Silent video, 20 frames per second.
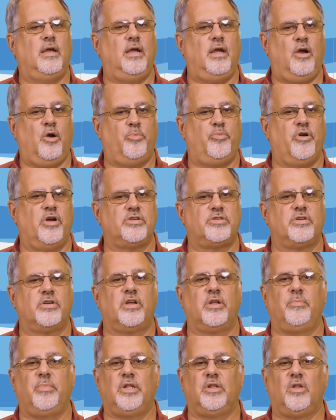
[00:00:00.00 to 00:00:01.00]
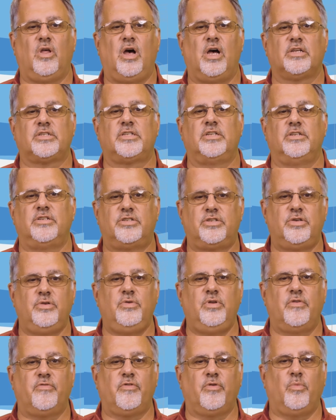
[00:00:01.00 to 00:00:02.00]
Air pressure can be lost in
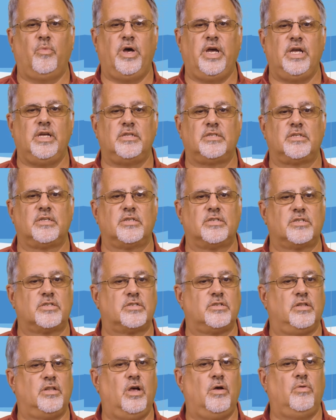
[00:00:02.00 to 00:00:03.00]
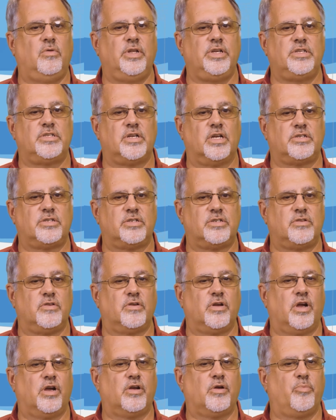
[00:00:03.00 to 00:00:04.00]
two different ways: slowly, such as
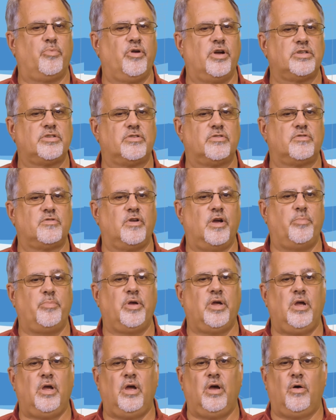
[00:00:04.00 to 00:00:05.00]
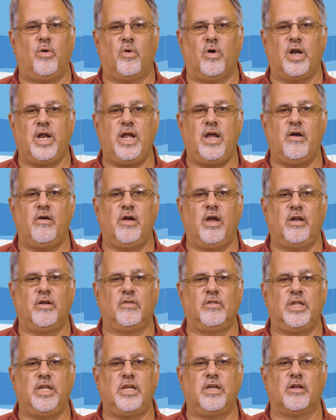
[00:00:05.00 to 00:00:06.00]
during a compressor trip or an air
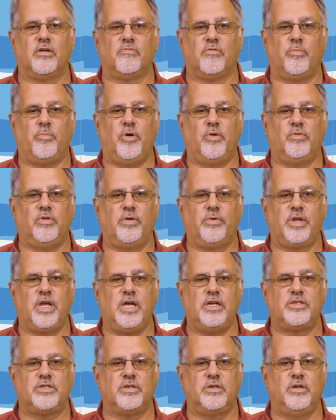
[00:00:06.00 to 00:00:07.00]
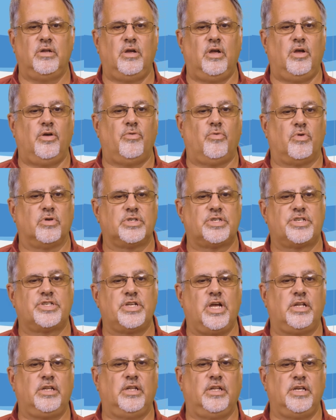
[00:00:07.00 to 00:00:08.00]
header leak in a remote location, or
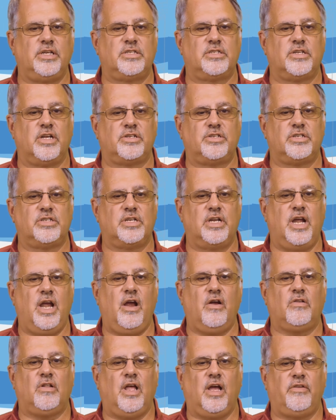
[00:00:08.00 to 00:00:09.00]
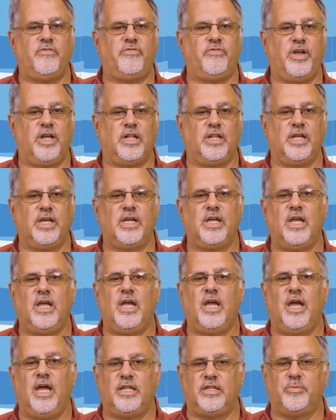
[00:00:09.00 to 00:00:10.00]
suddenly, such as an airline failing
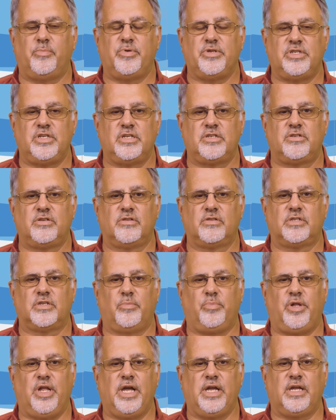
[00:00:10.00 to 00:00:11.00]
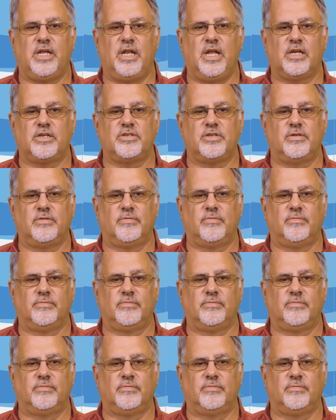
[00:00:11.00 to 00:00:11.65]
at the positioner supply connection.